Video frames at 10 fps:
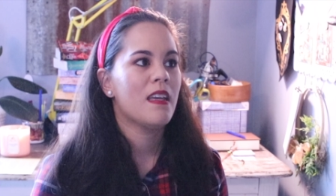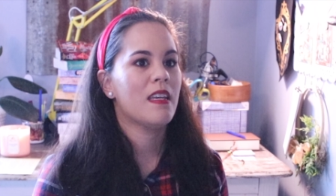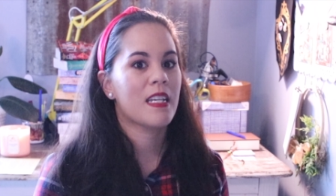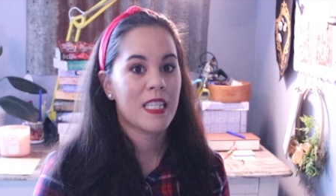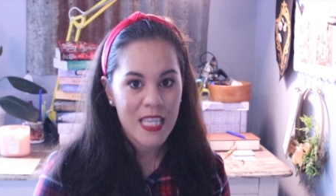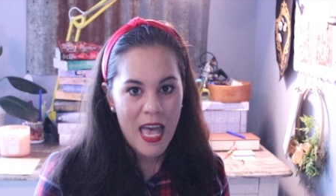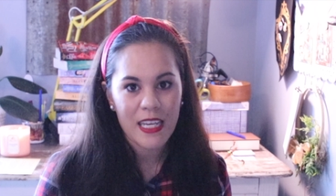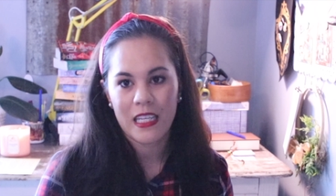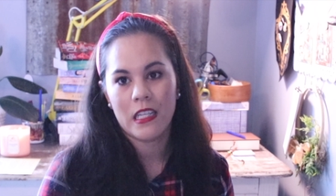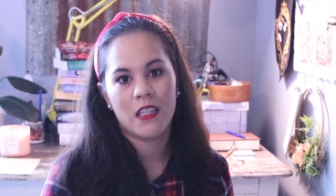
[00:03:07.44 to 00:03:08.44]

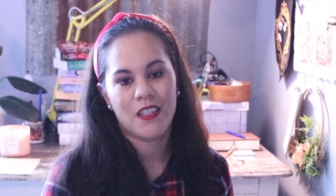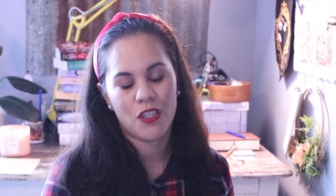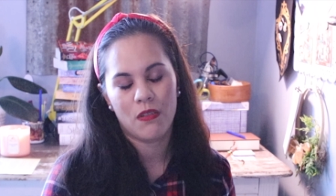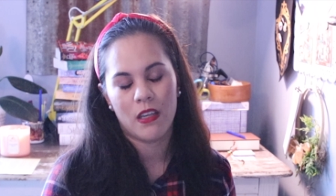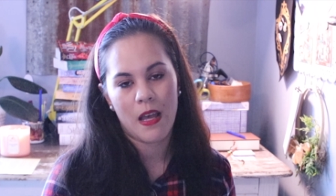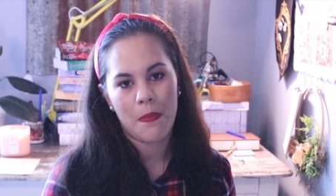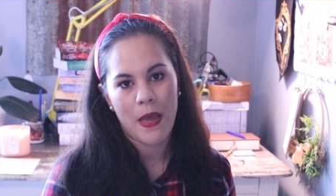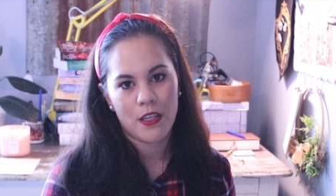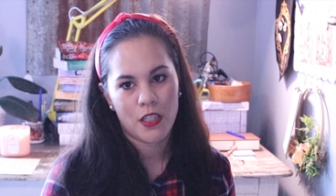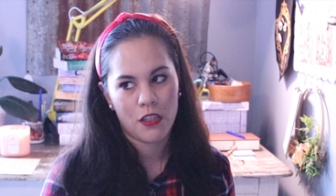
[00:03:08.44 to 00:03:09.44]
excited to get up
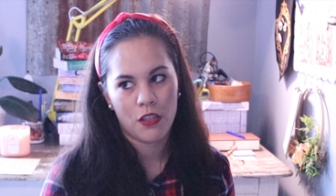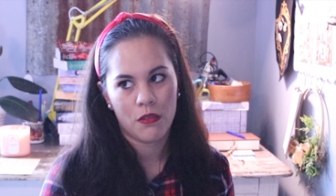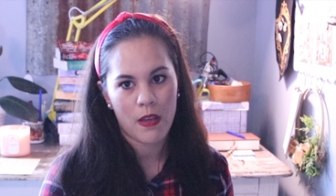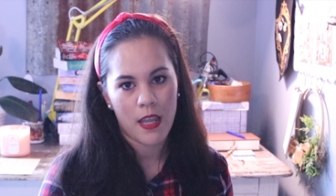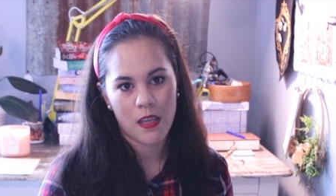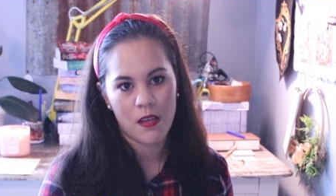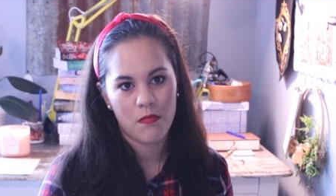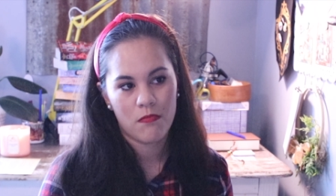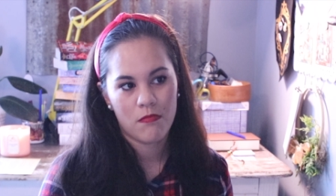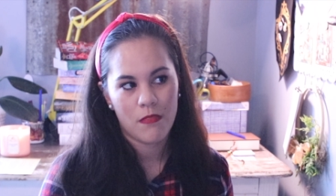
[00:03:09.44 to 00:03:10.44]
at 2
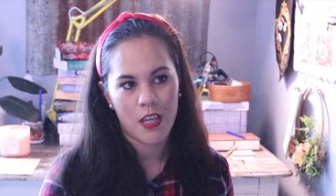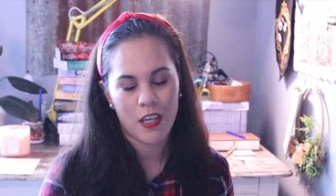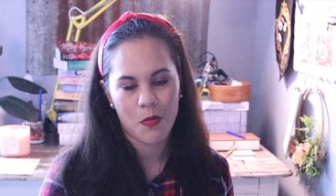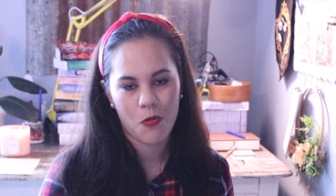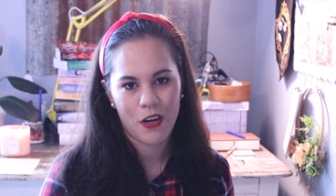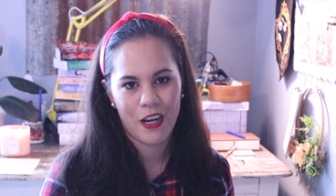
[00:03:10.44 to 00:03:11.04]
a.m. anymore.